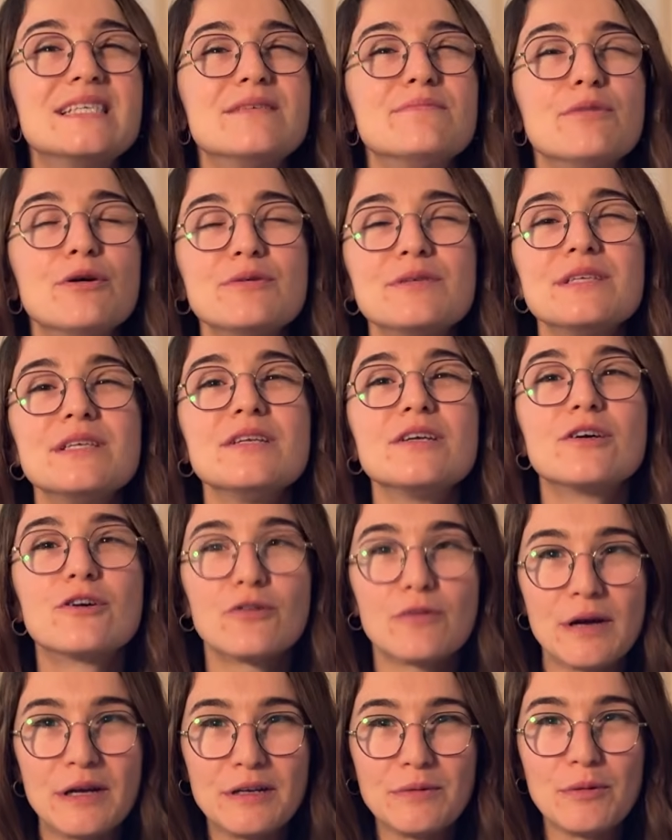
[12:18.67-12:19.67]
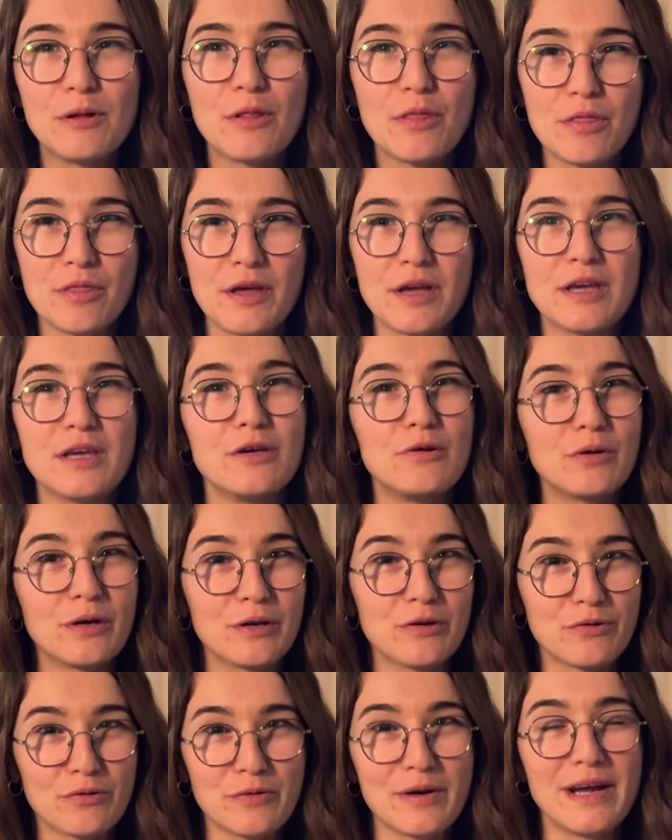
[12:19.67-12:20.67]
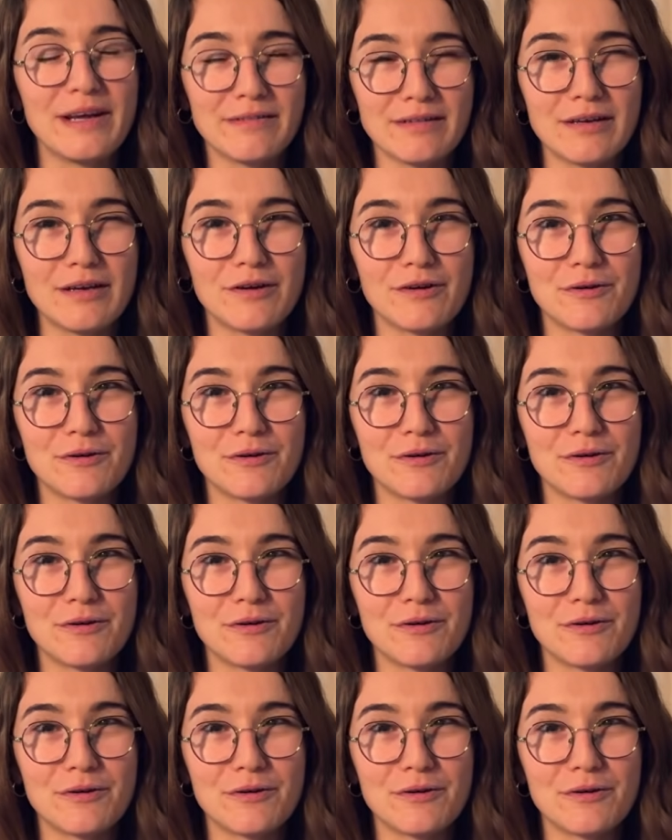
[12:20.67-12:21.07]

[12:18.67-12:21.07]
the most incredible thing you can create here.